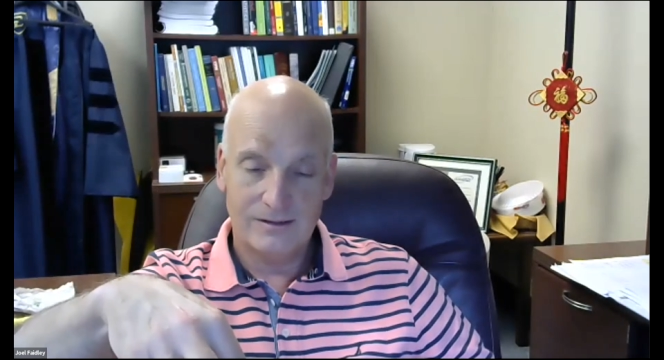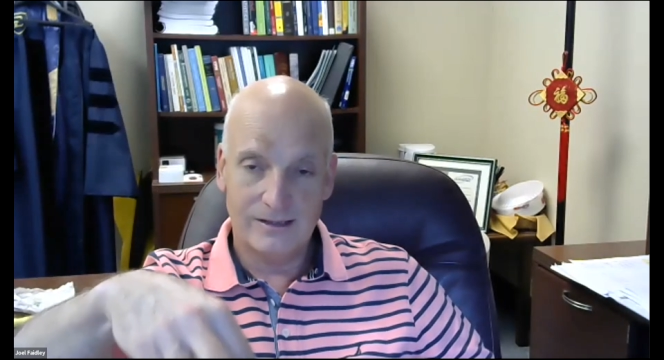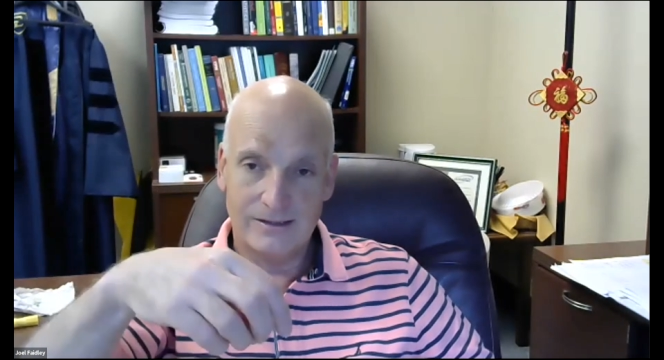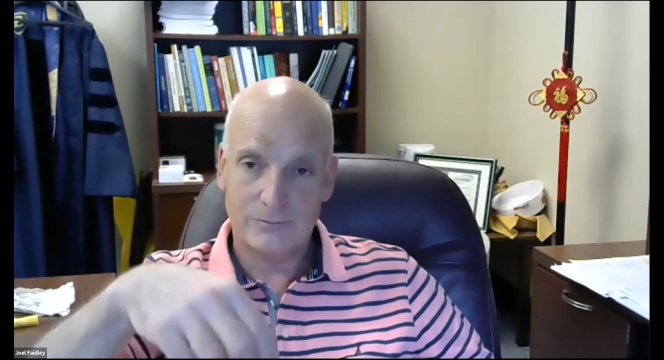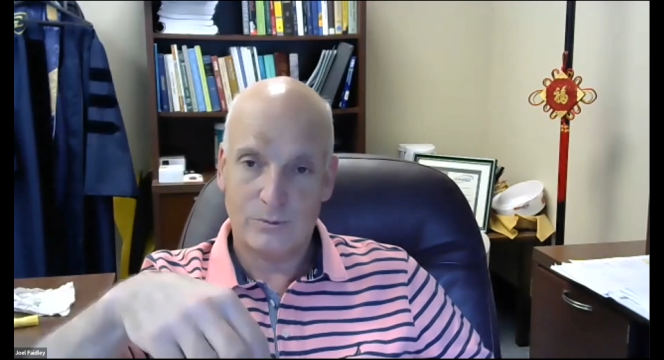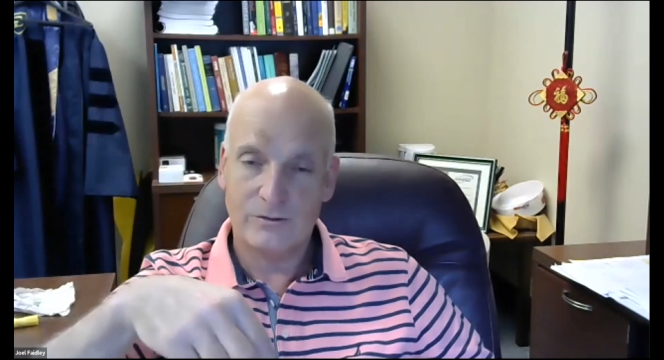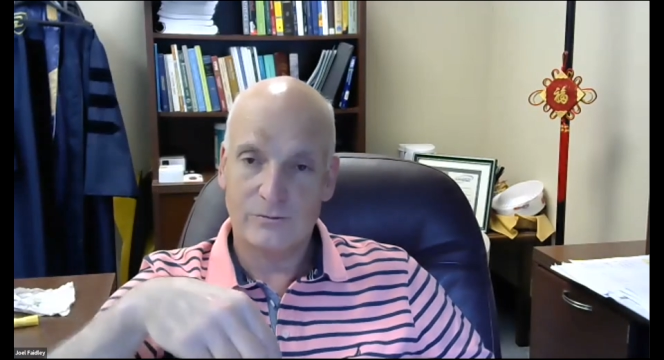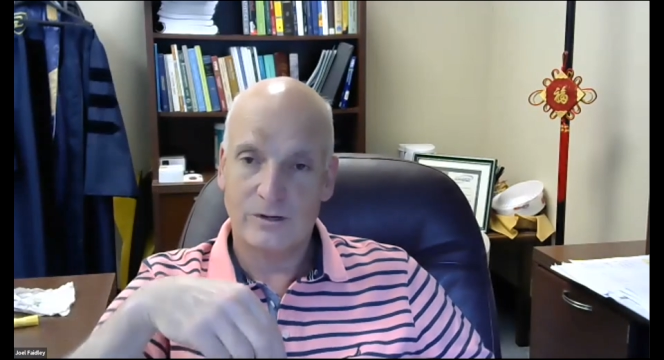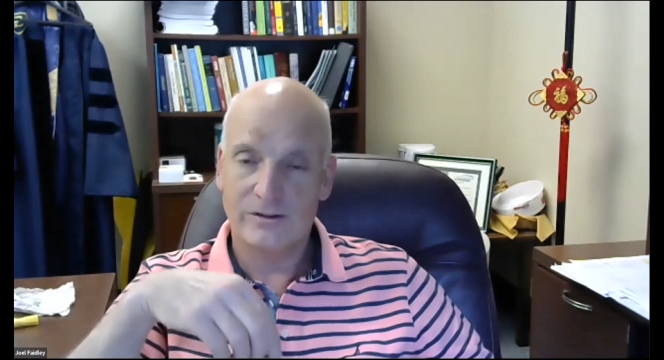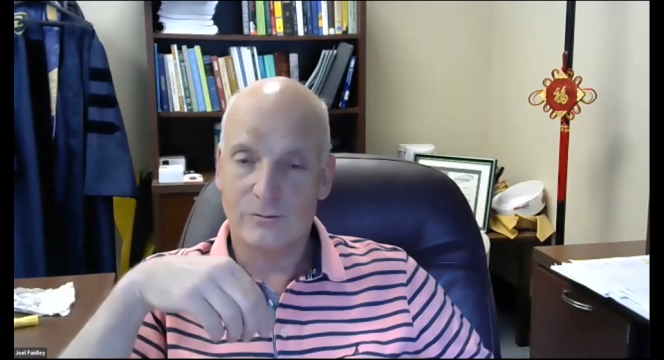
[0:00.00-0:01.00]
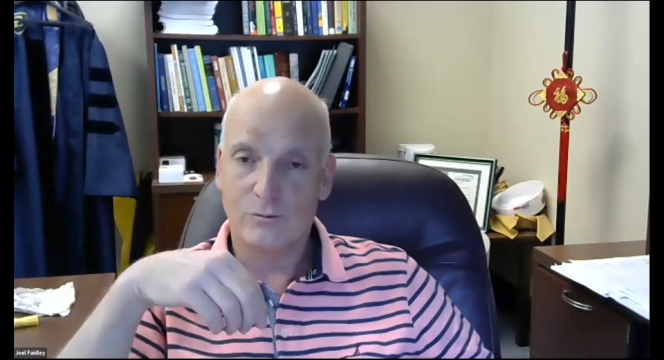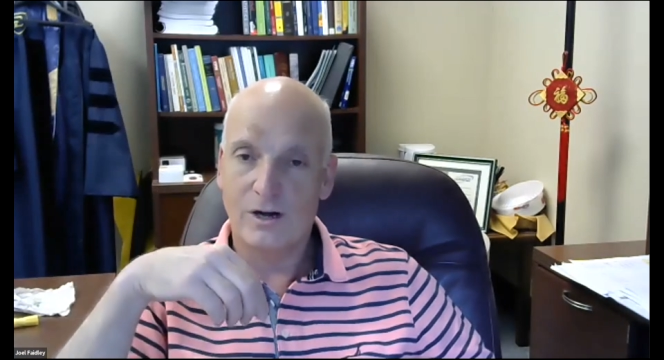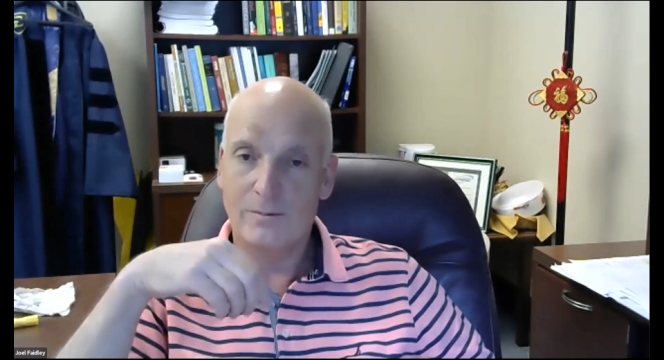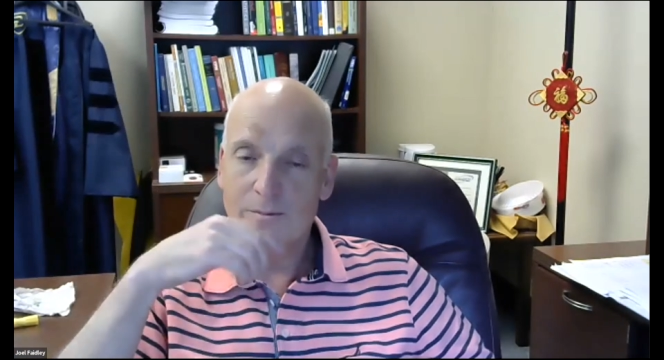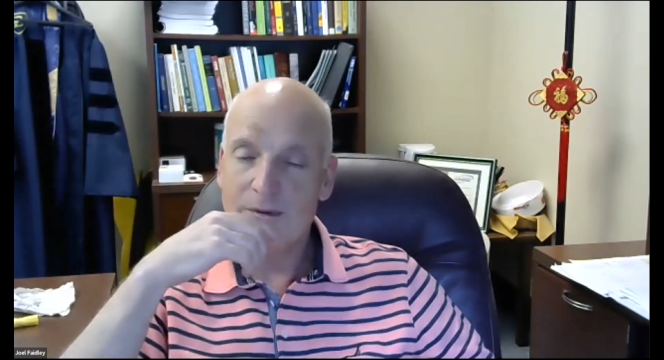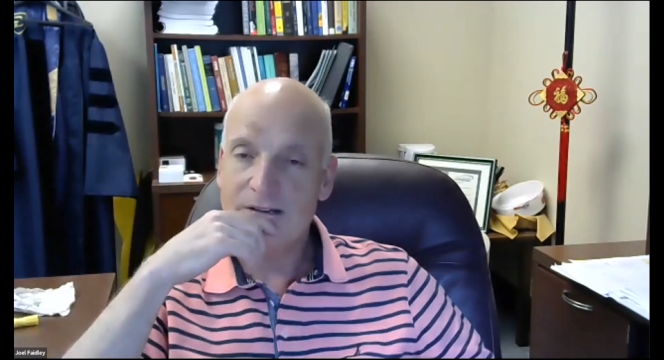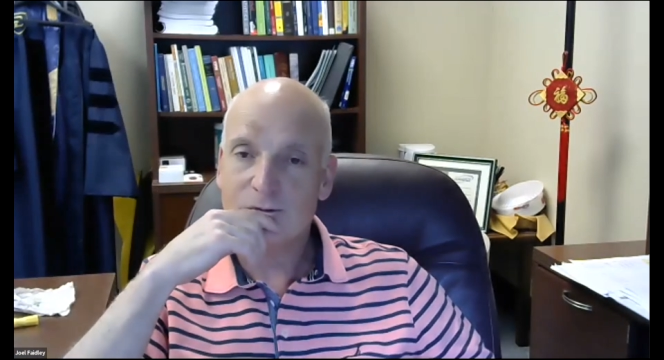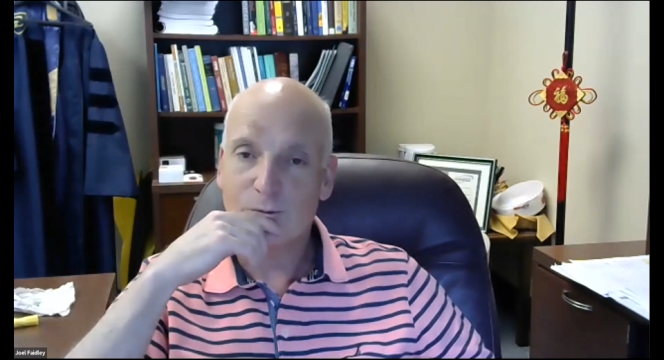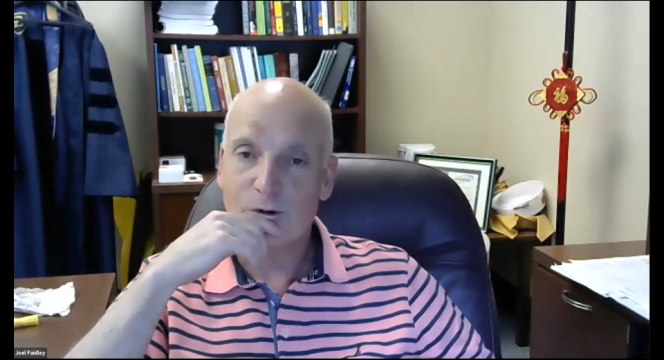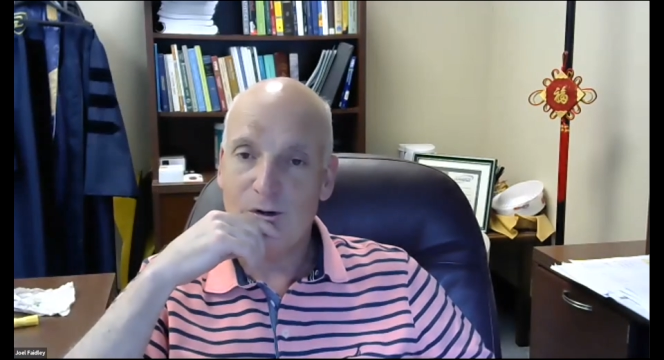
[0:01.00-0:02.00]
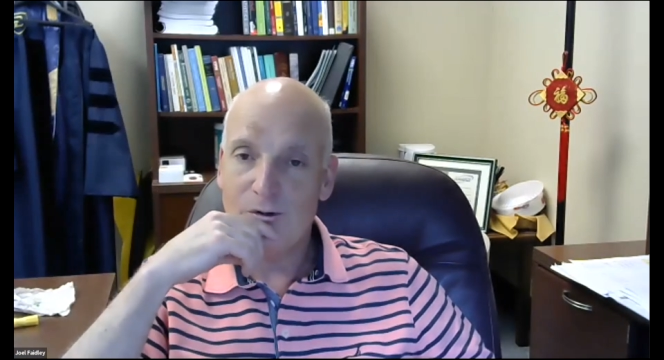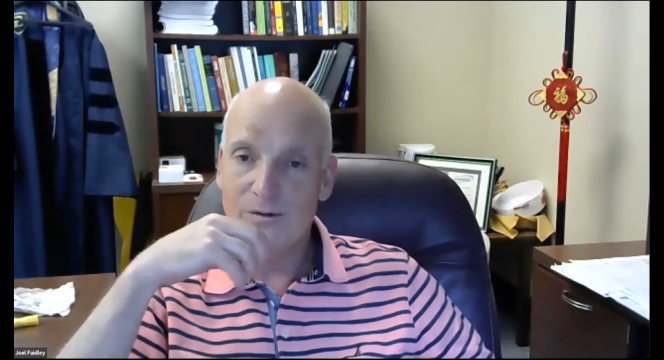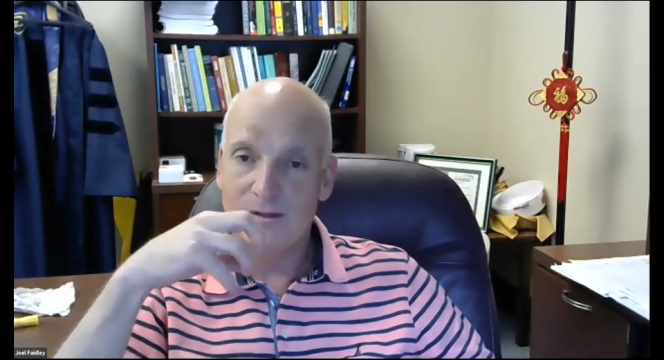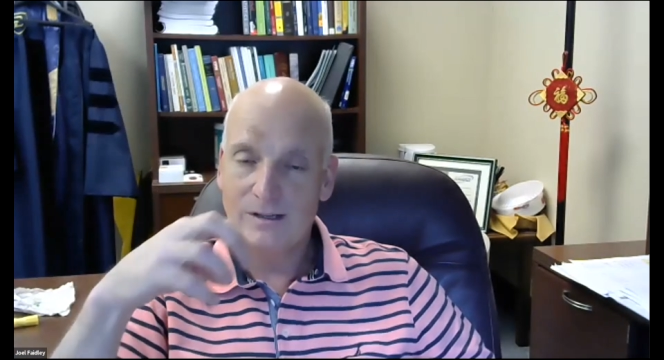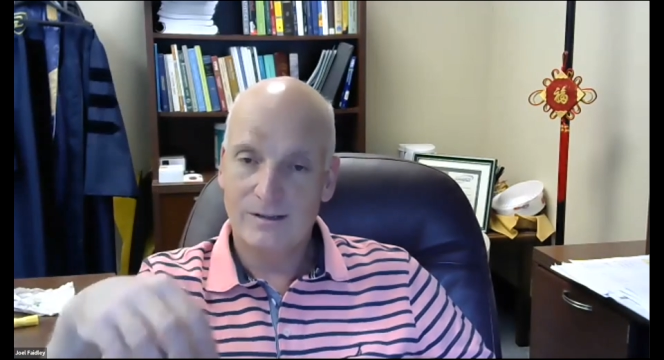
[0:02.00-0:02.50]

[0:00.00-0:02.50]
Now, that's where the rubber meets the road,